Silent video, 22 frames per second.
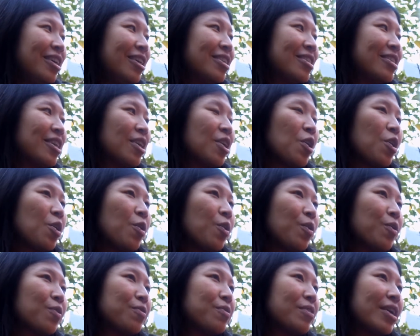
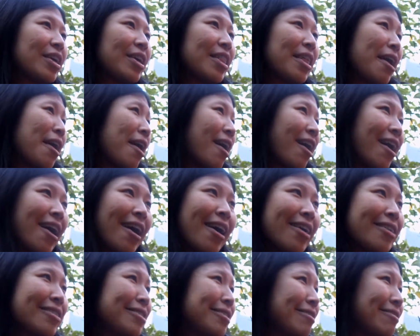So it
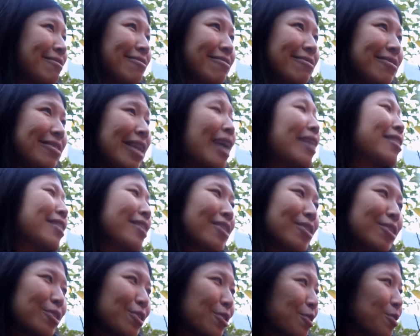has
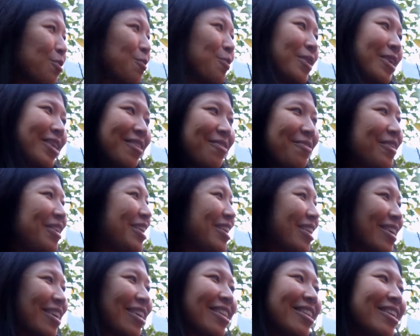nothing to do with
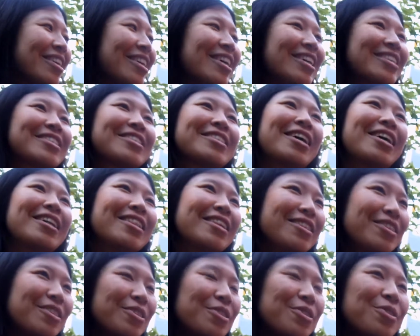vegan. It has
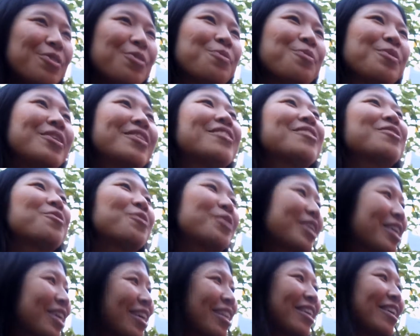nothing to do with
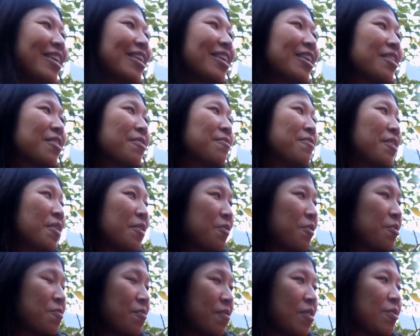organic in the
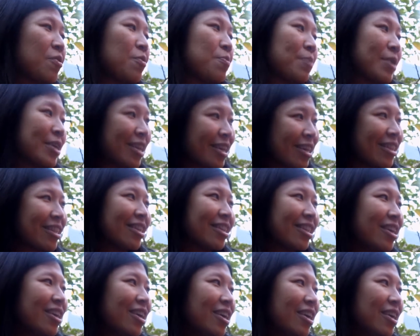very, very beginning.
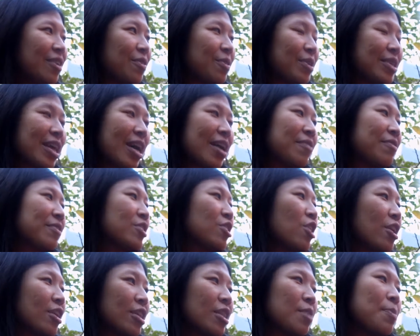We're not even
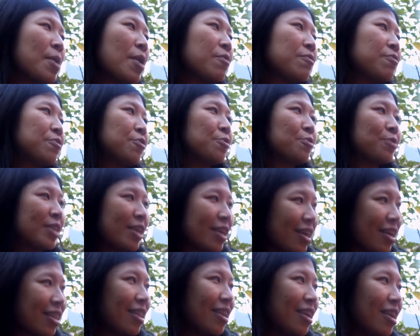talking about food yet.